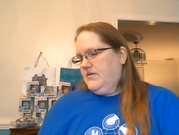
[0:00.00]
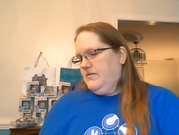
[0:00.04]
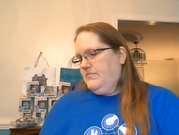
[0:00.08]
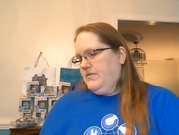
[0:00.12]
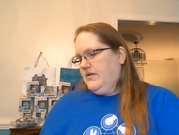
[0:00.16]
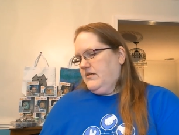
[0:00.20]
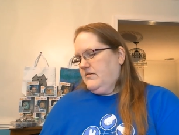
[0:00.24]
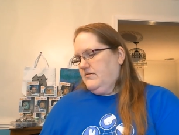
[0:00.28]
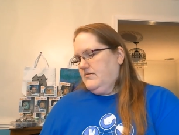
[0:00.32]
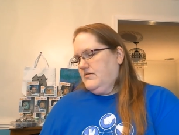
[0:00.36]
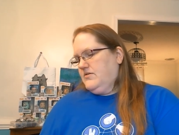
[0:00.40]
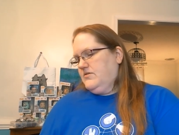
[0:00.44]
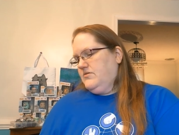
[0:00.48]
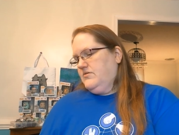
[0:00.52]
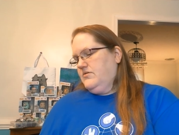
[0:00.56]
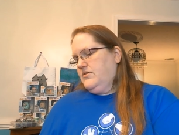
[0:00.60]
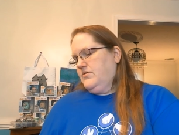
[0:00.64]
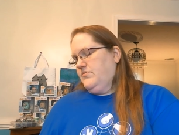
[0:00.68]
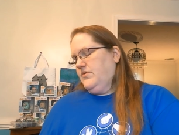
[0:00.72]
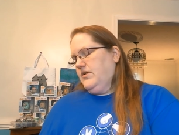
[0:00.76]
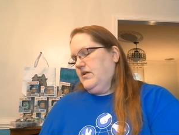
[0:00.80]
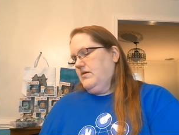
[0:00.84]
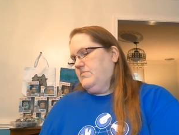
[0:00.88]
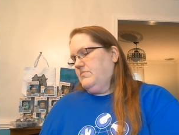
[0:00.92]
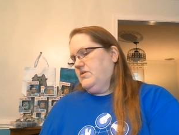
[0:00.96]
Let me
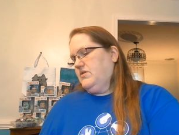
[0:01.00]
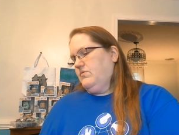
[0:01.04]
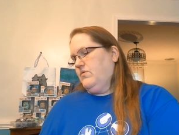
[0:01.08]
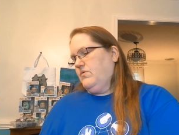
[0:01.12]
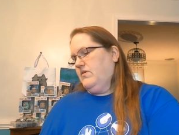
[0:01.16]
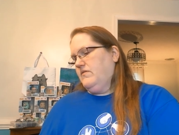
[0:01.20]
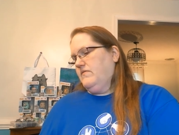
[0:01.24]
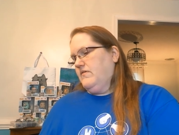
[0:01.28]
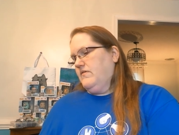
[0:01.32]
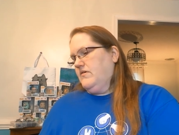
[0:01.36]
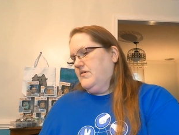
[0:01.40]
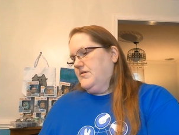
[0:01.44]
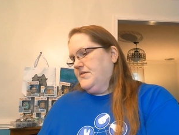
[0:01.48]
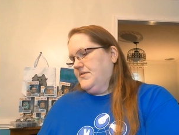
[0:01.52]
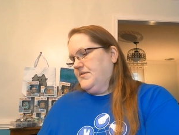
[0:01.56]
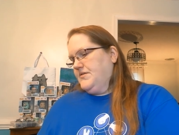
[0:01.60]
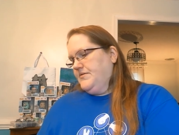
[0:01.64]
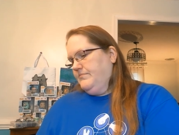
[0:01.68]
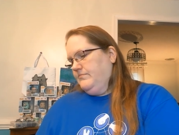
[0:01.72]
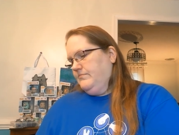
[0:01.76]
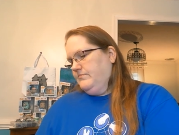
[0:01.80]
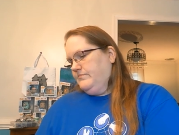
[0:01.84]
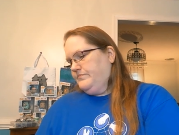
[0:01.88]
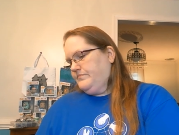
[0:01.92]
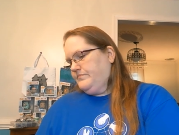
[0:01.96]
do an empty one first